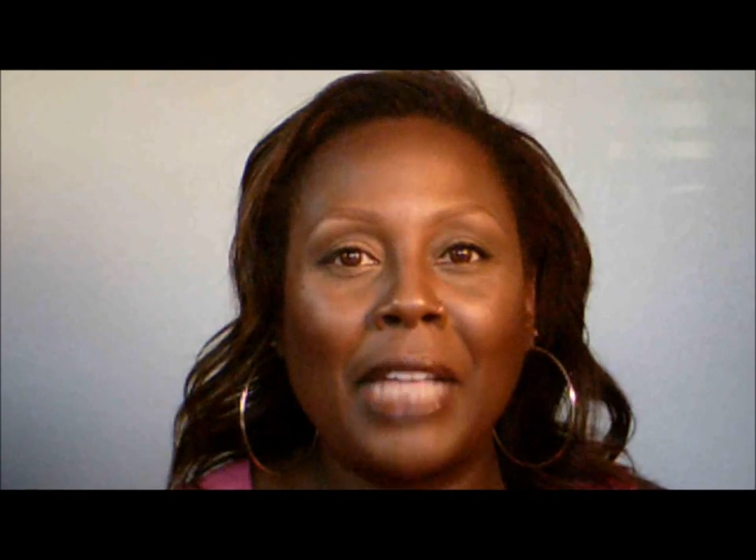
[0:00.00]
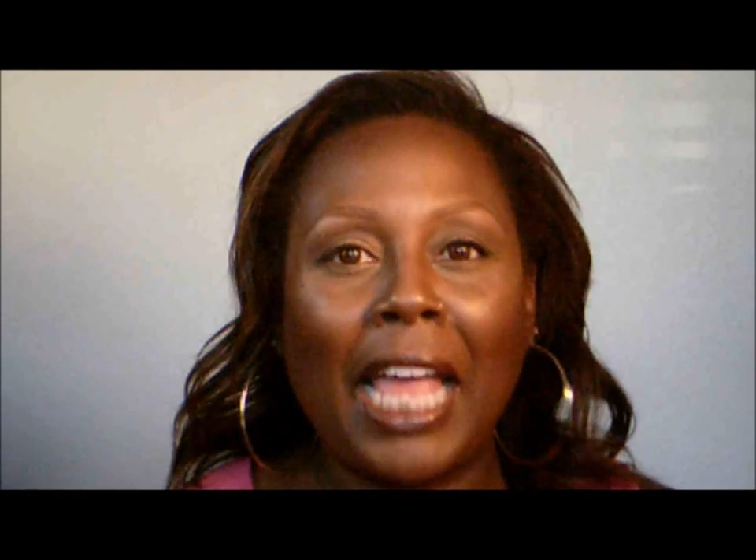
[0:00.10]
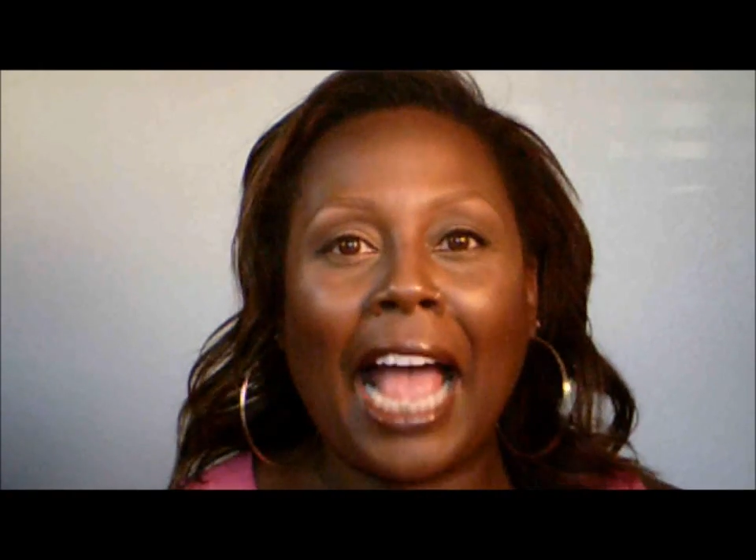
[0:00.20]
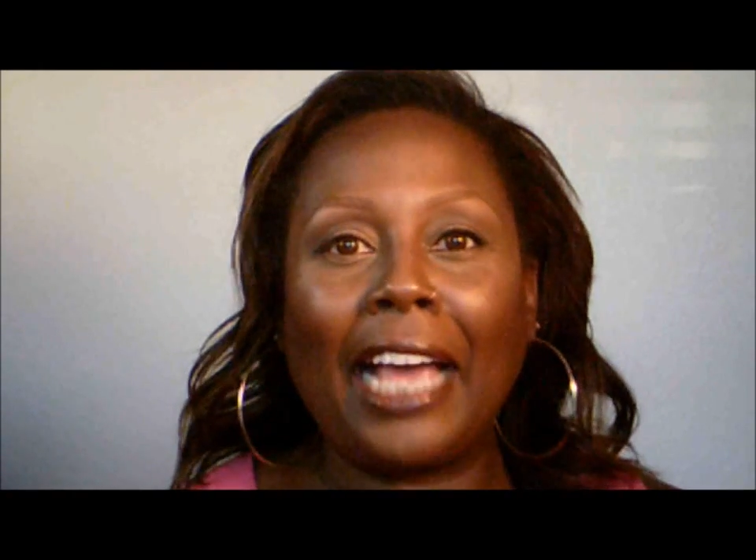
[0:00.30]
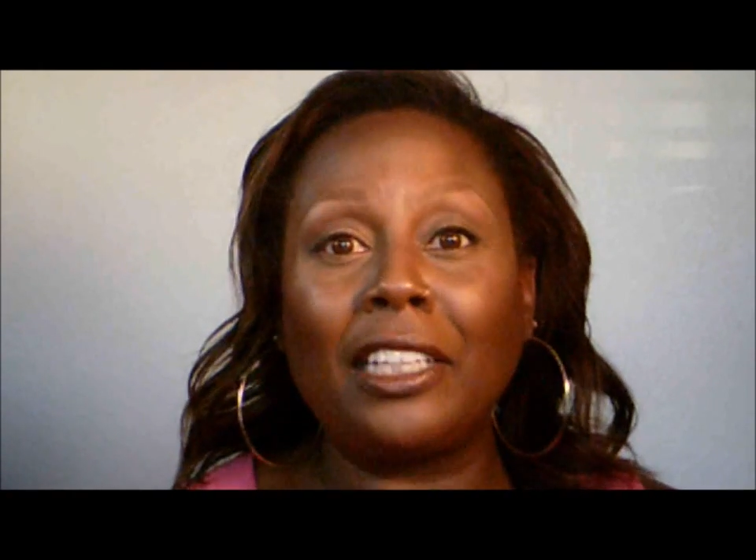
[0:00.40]

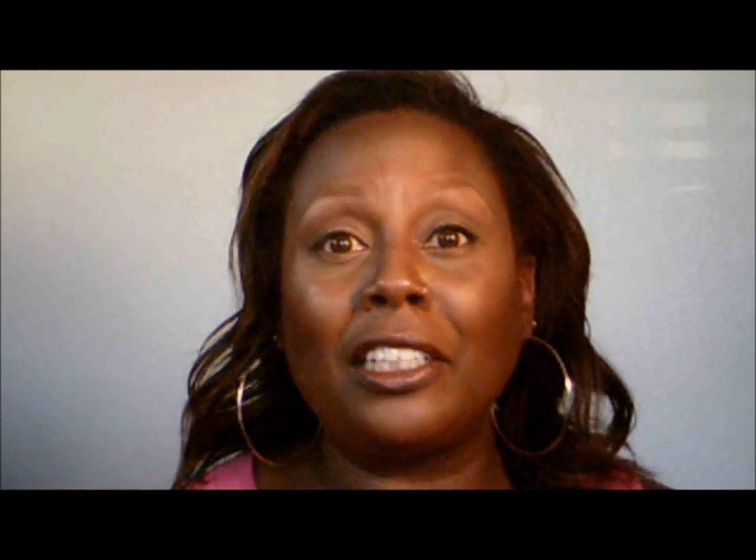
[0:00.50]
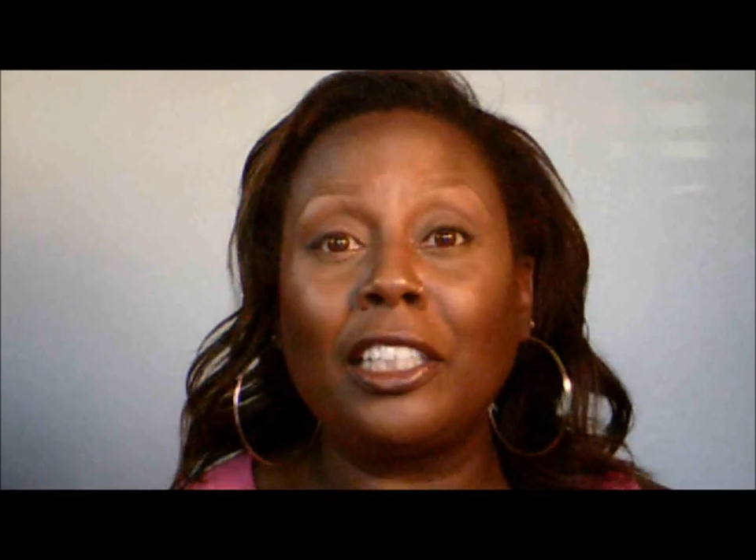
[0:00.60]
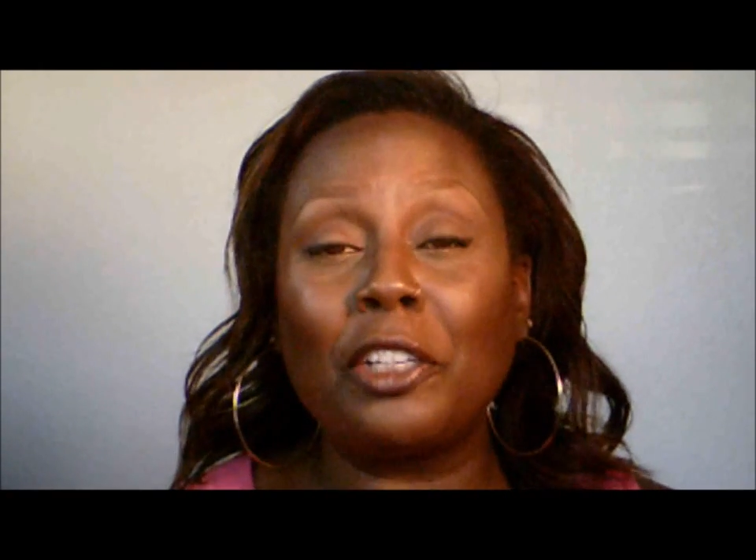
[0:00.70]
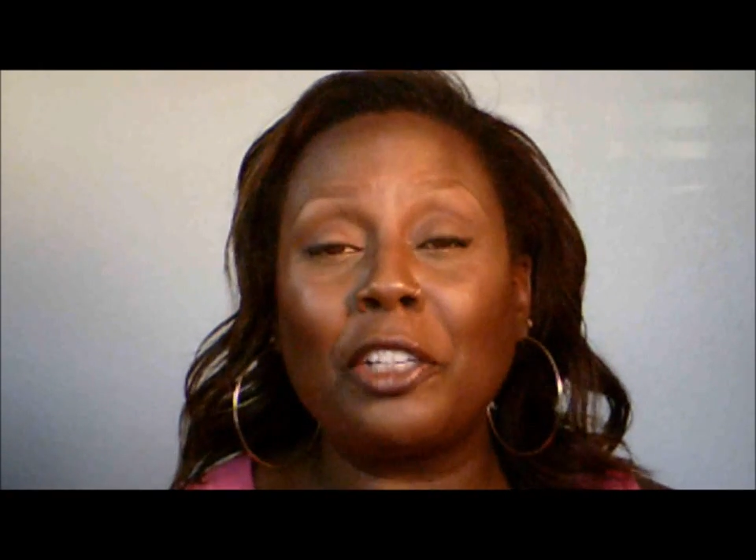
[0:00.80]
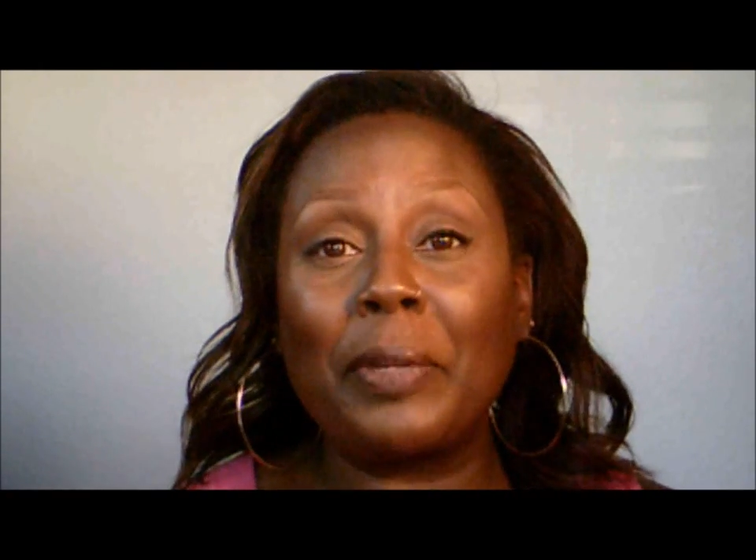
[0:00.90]
I added a
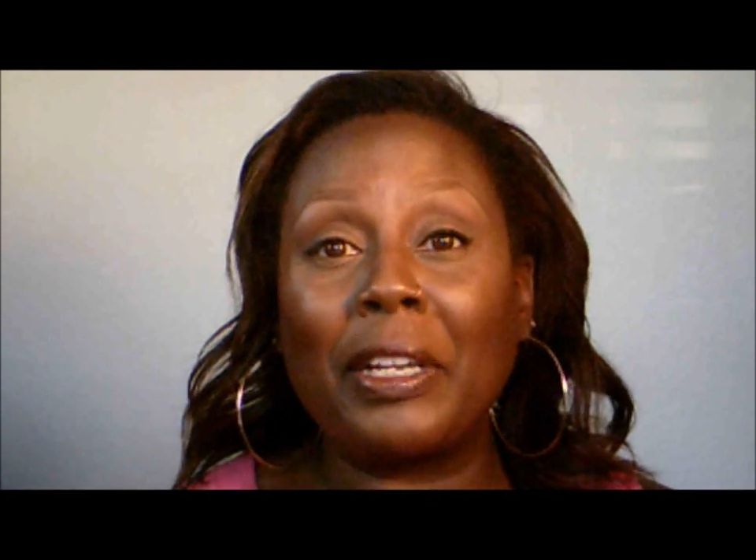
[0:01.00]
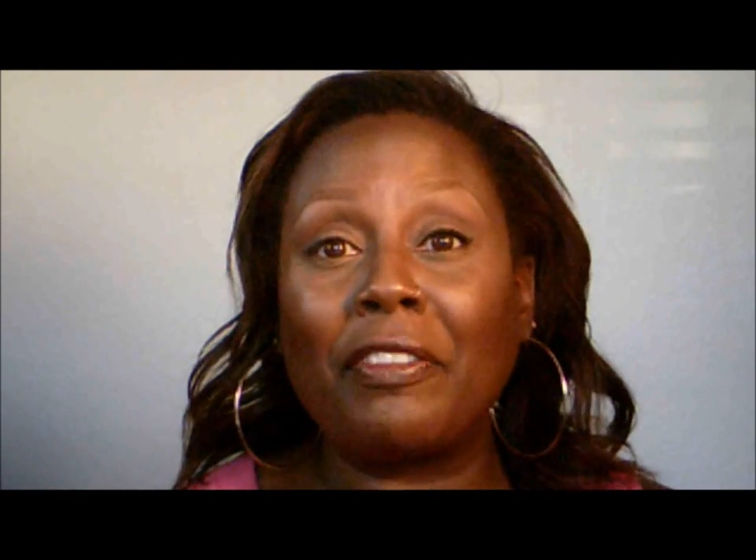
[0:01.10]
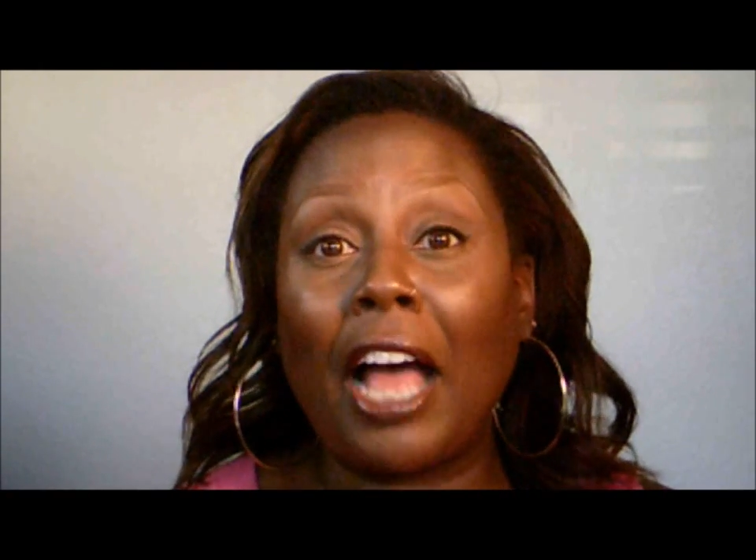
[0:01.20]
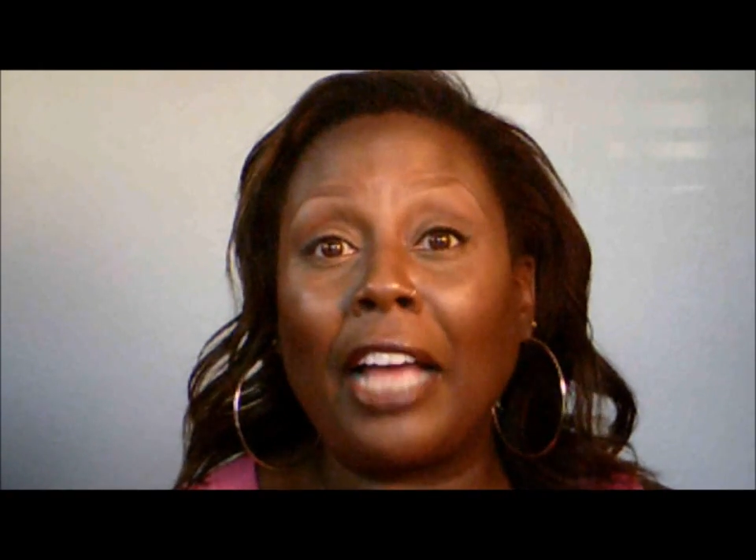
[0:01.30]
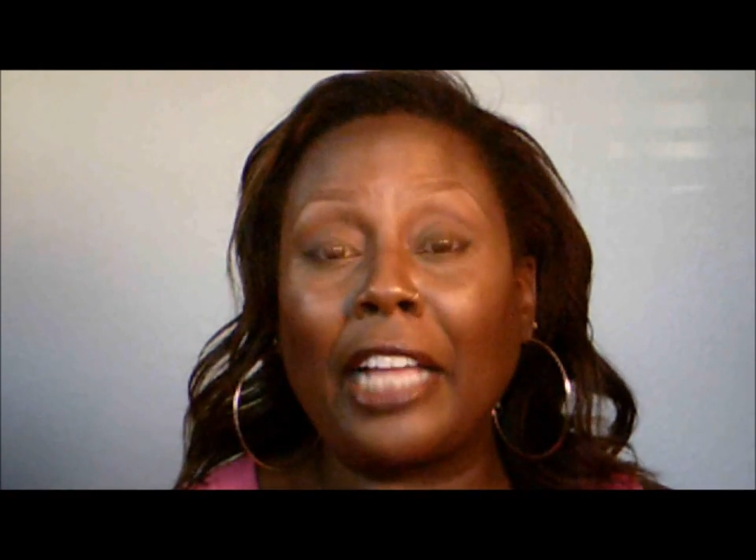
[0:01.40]
little bit of
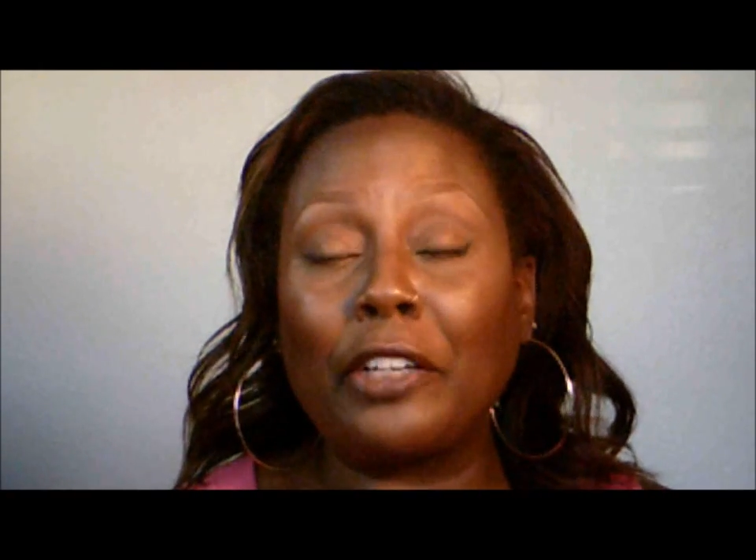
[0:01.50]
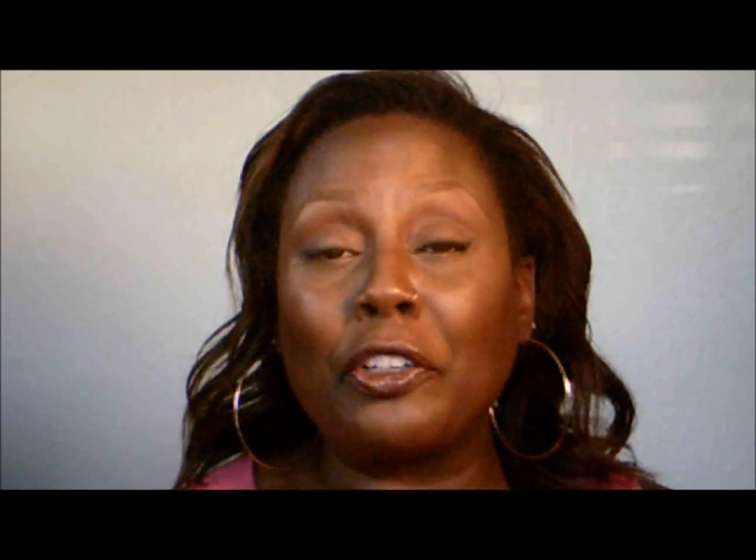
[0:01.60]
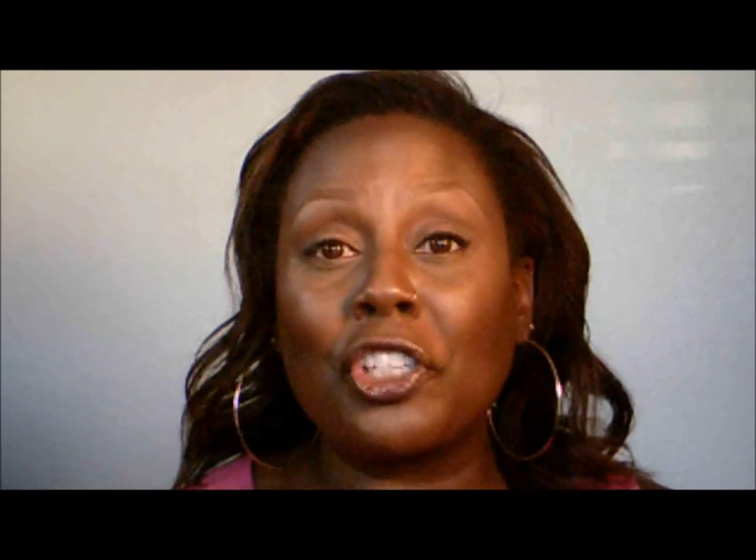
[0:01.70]
eyeliner